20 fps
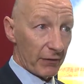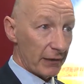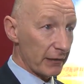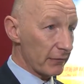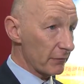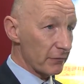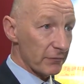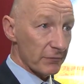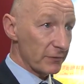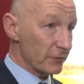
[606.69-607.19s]

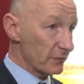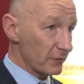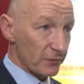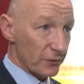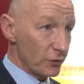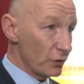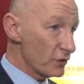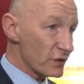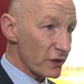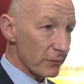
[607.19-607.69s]
It'll
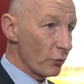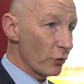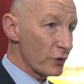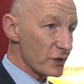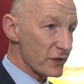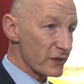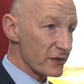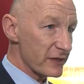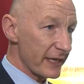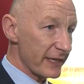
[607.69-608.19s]
use a
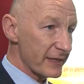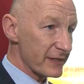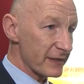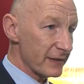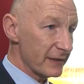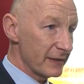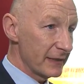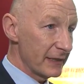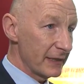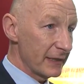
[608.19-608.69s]
motion
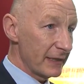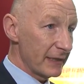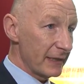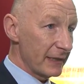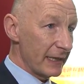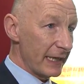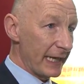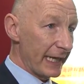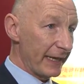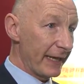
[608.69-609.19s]
sensor,
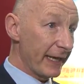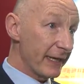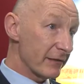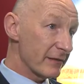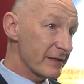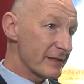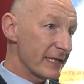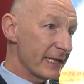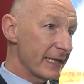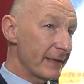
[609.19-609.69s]
and then
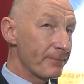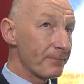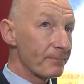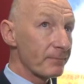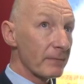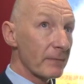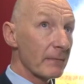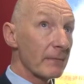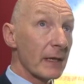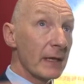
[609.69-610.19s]
it'll say,
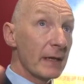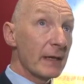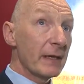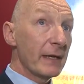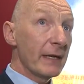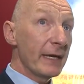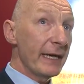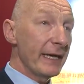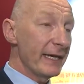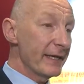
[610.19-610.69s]

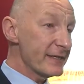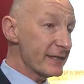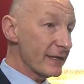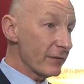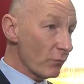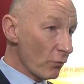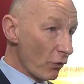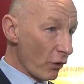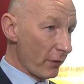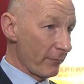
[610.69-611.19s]
is it
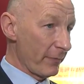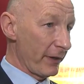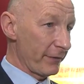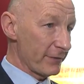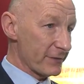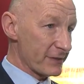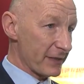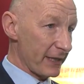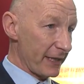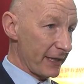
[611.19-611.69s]
warm
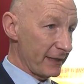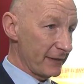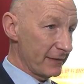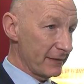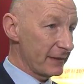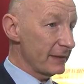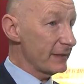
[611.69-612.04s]
outside?